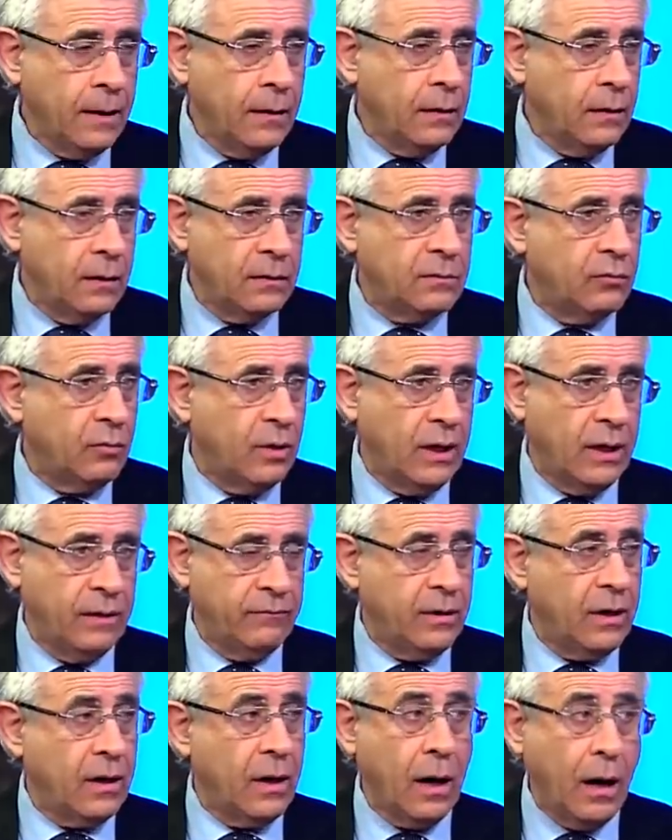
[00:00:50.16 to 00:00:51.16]
It will
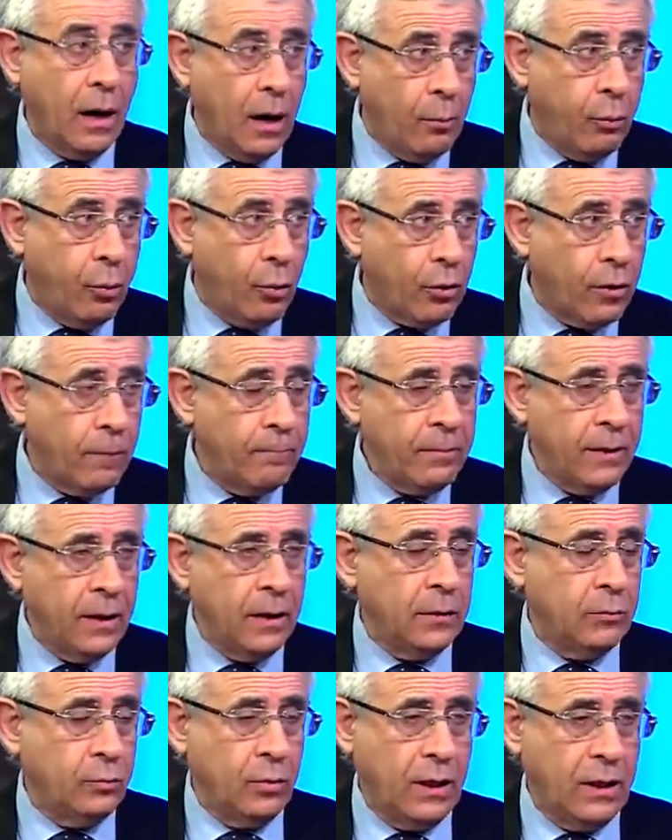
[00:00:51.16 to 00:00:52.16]
have a harbor,
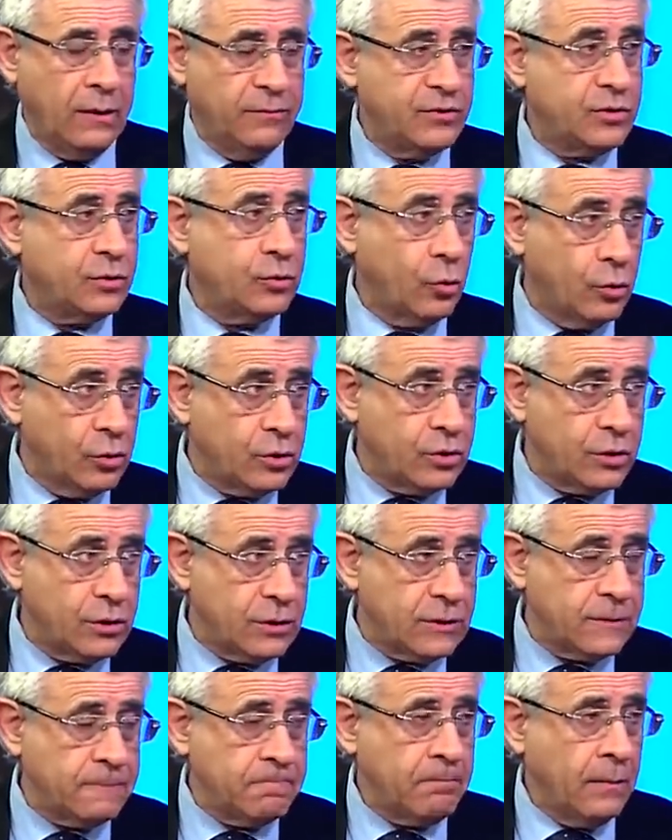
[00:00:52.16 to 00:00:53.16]
will have
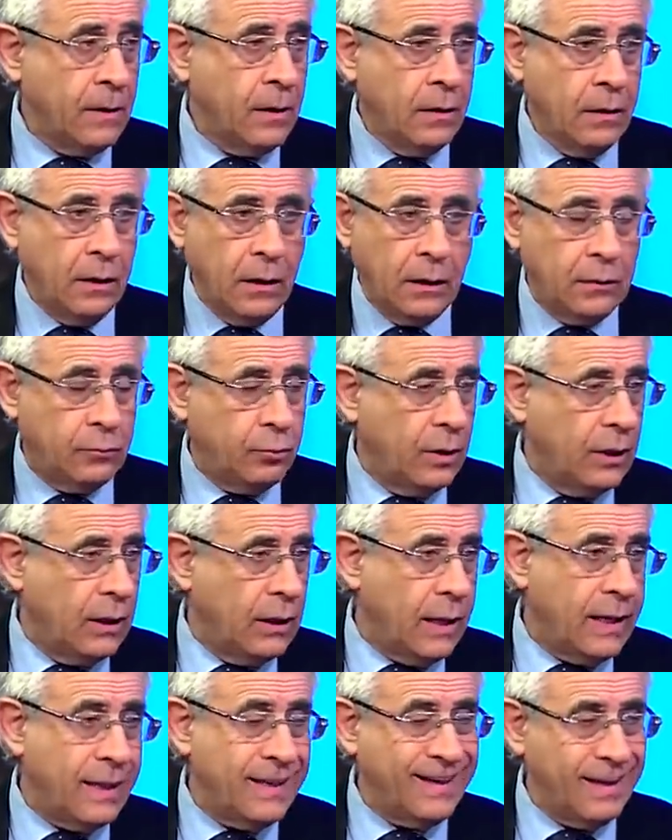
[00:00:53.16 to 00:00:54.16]
storages. It will
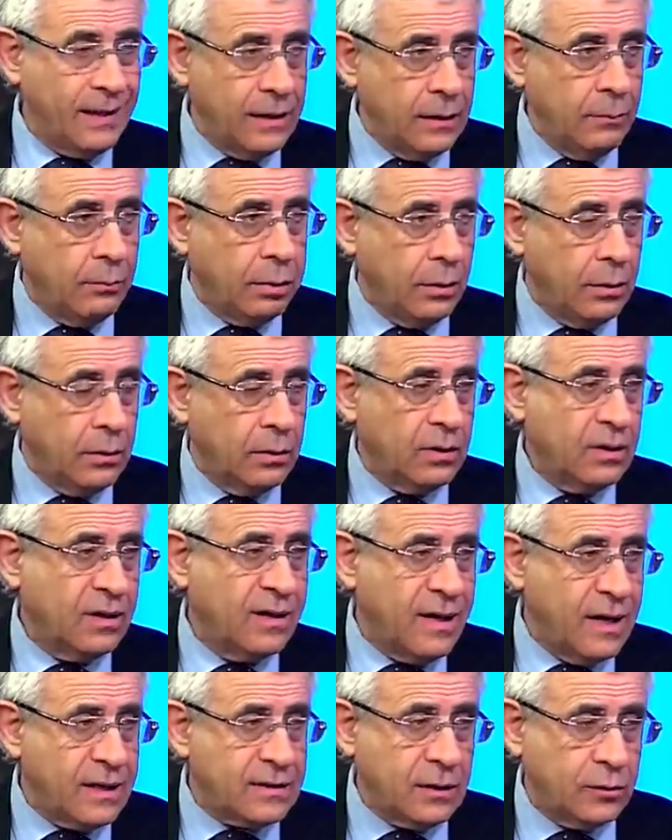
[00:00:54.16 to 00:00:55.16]
enable
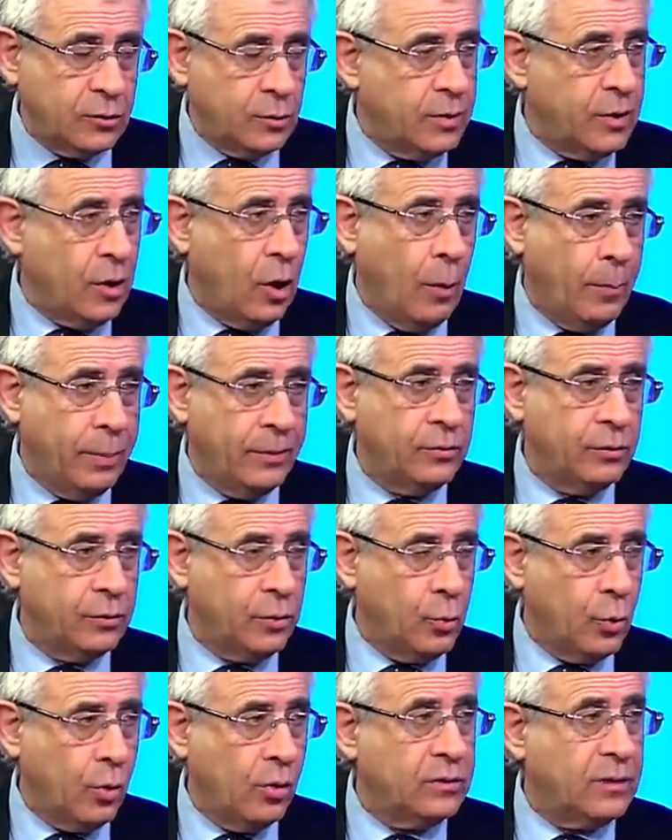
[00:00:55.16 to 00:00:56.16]
Gaza to be open to
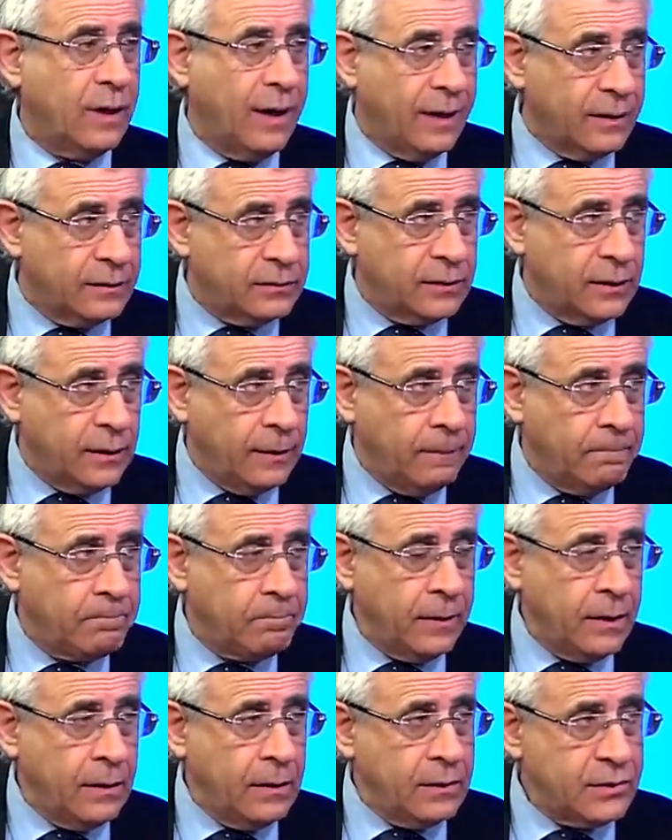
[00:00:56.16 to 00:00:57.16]
the world under
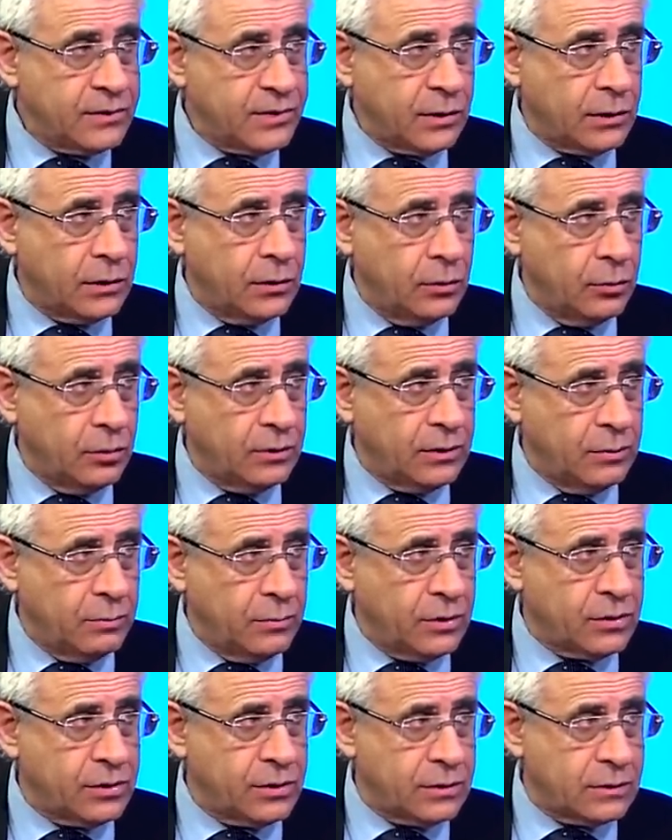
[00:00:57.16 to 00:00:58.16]
security
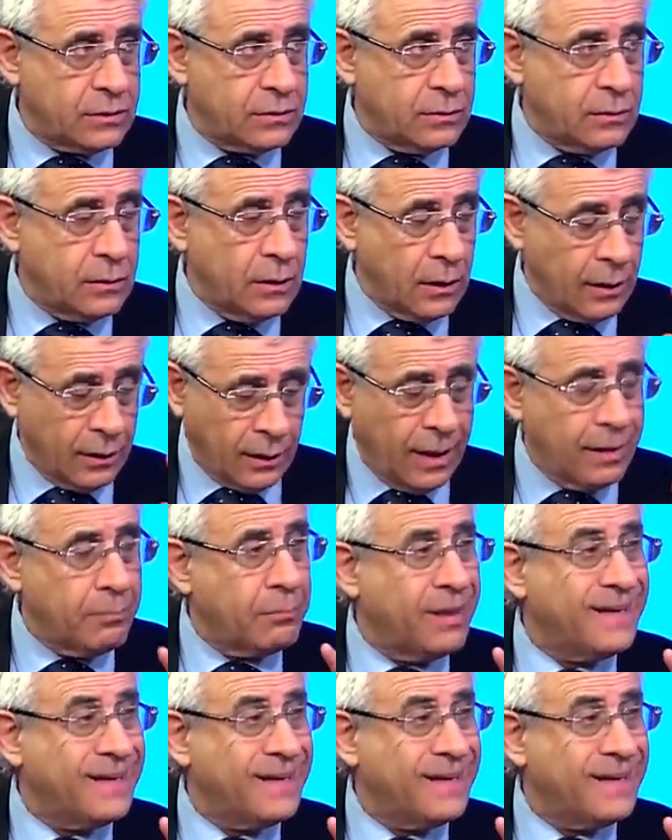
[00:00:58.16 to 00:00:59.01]
measures run by